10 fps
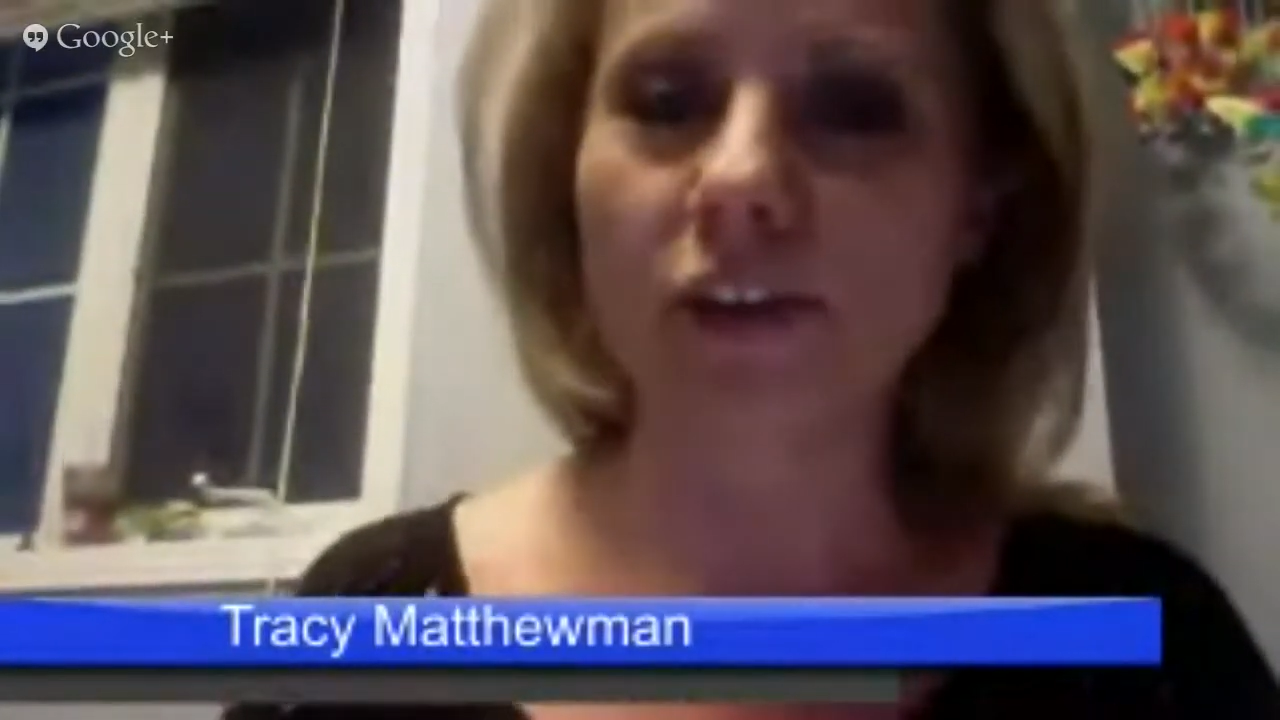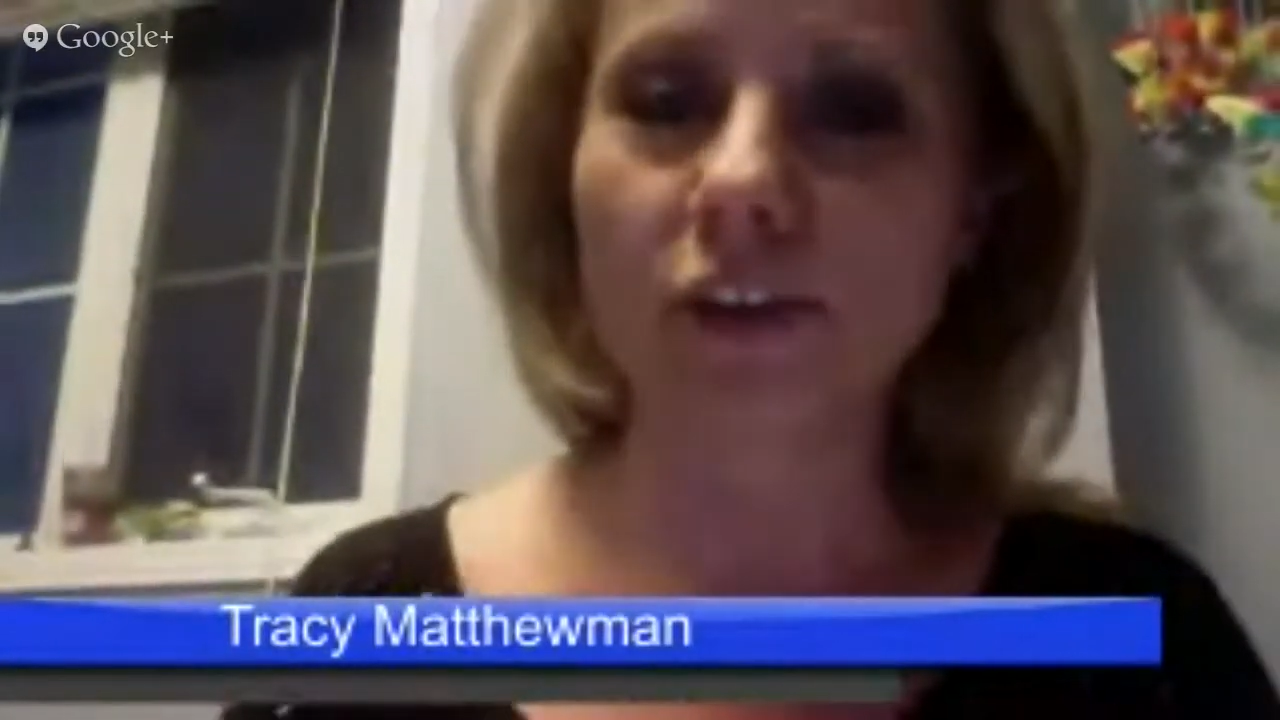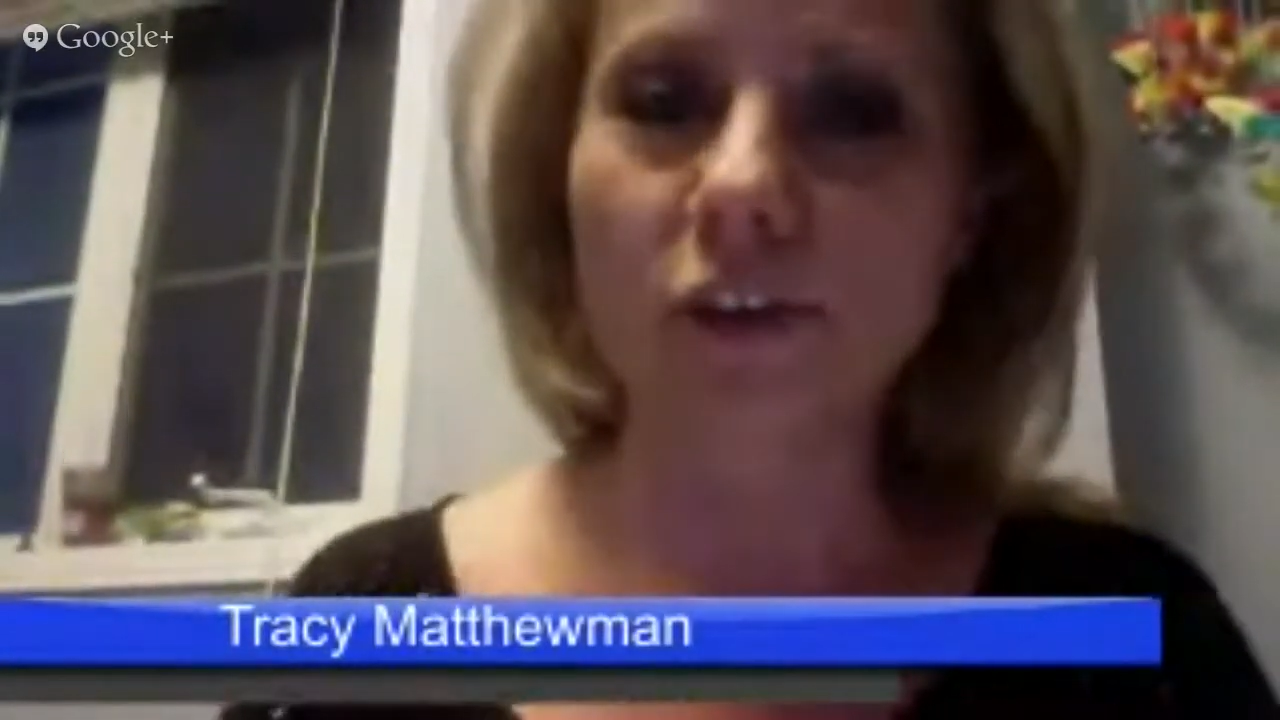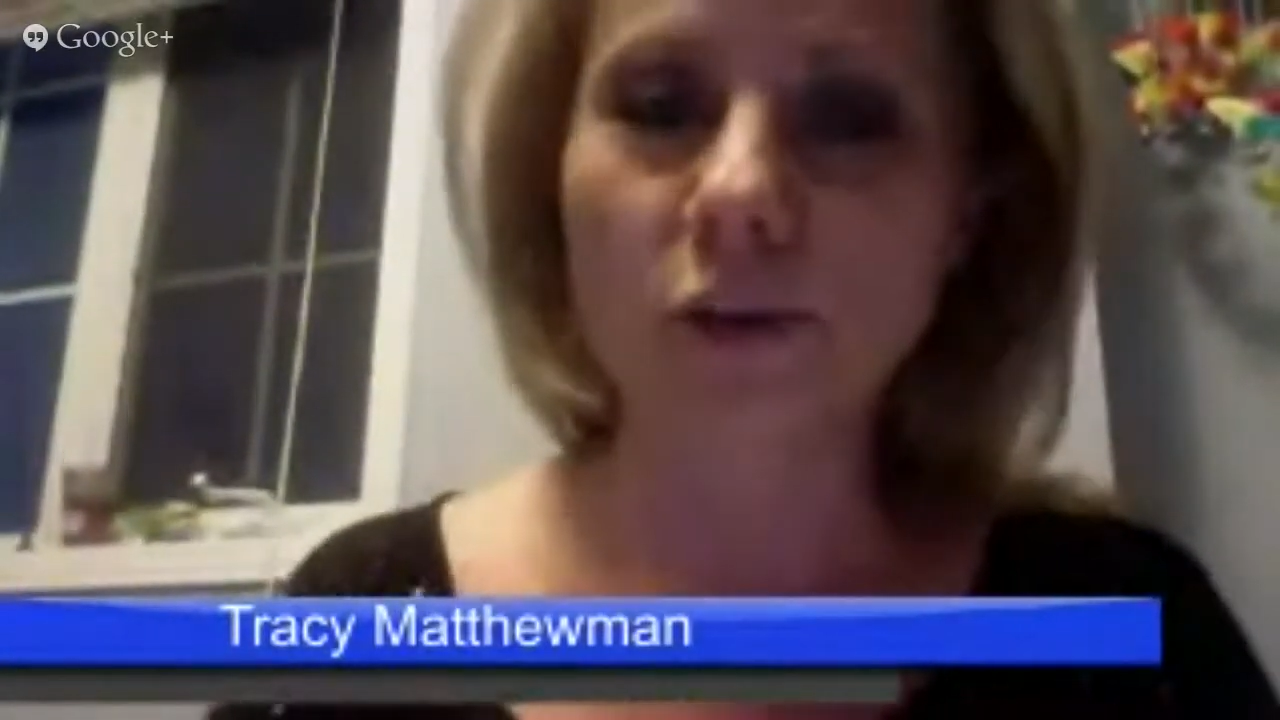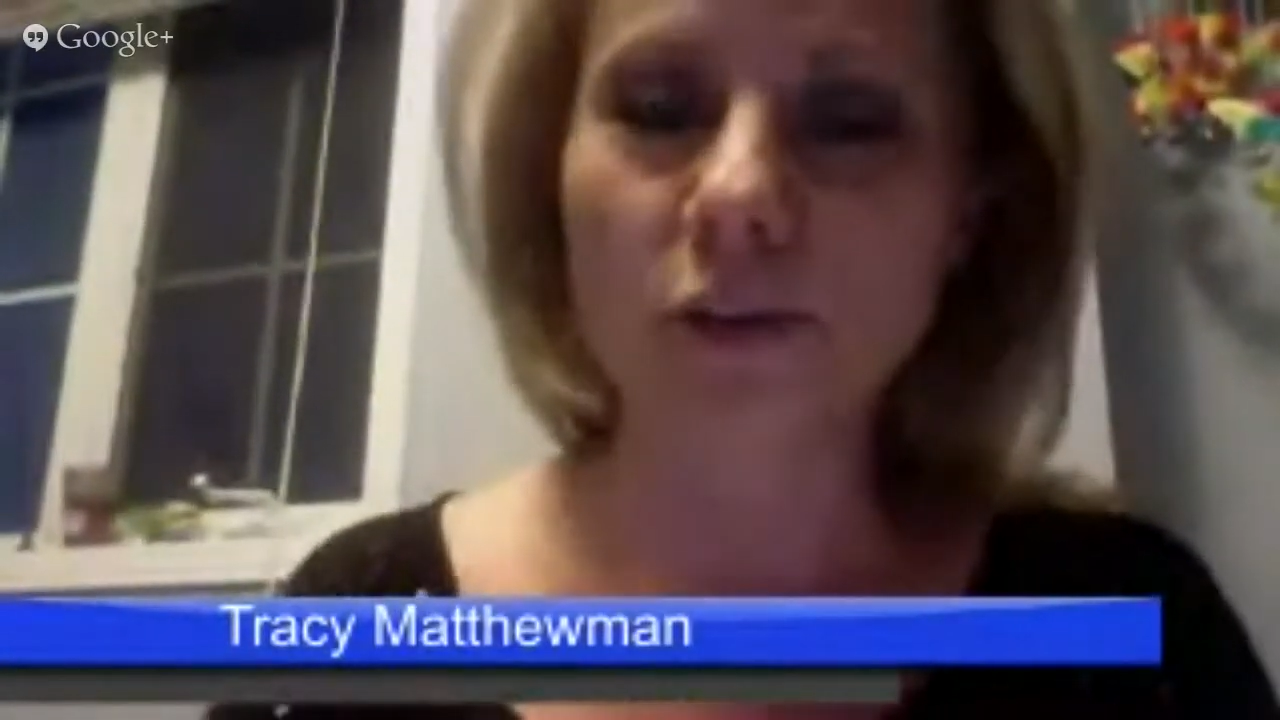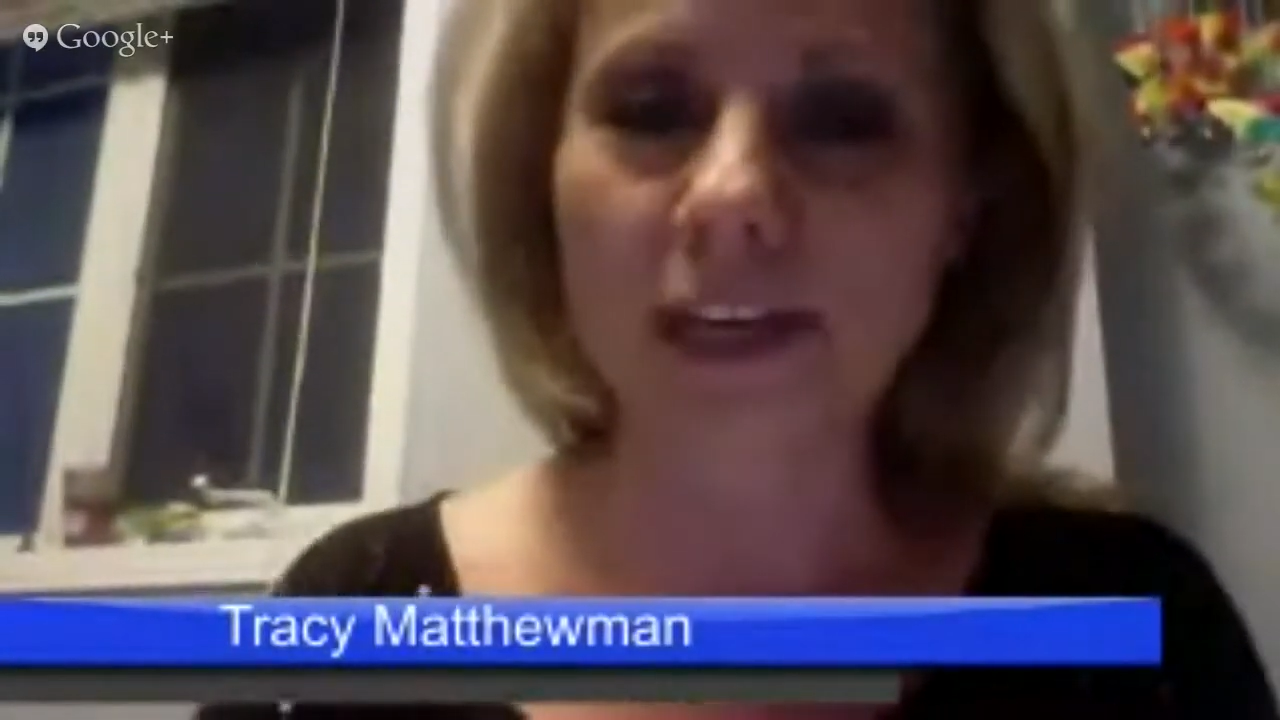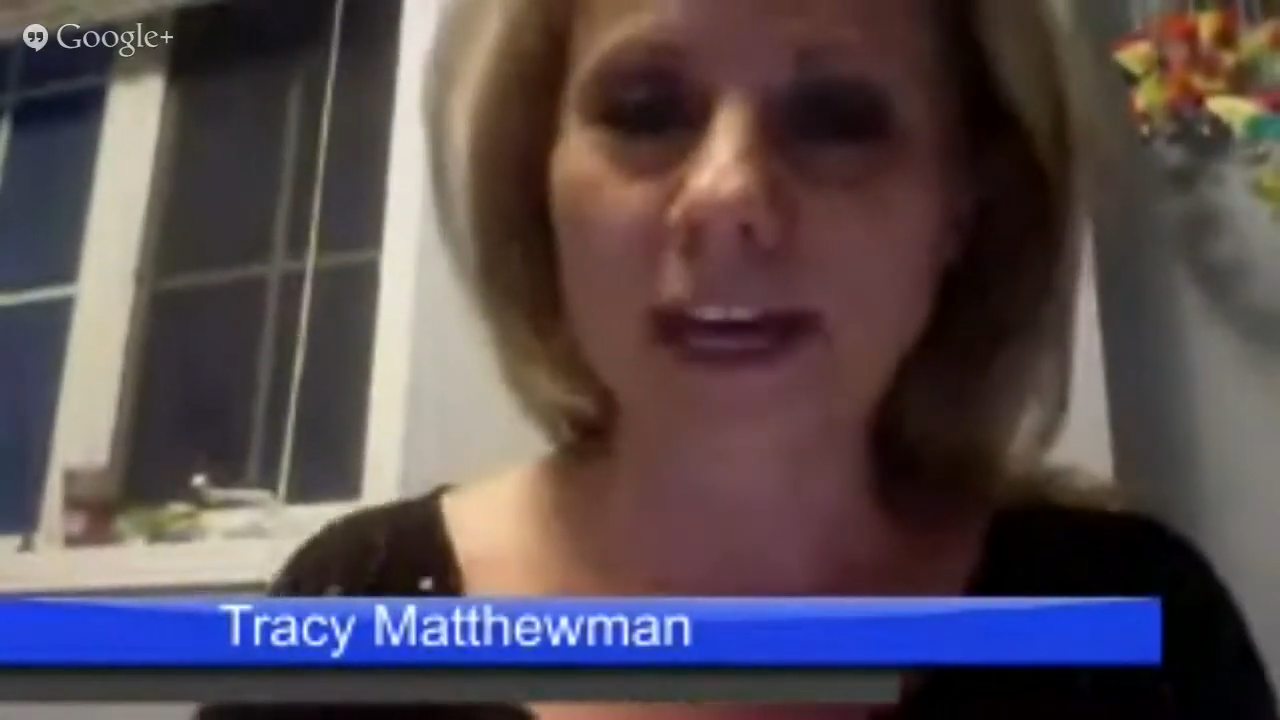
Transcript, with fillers: the go green